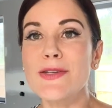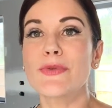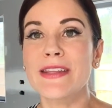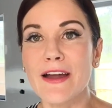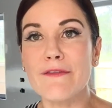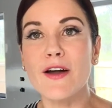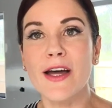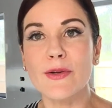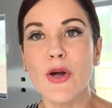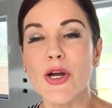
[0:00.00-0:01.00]
We're in that
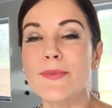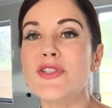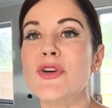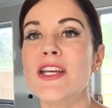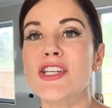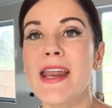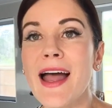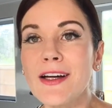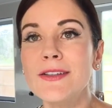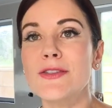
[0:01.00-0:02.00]
final home stretch
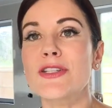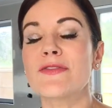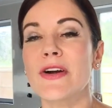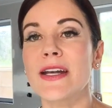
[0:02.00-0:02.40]
now, which is very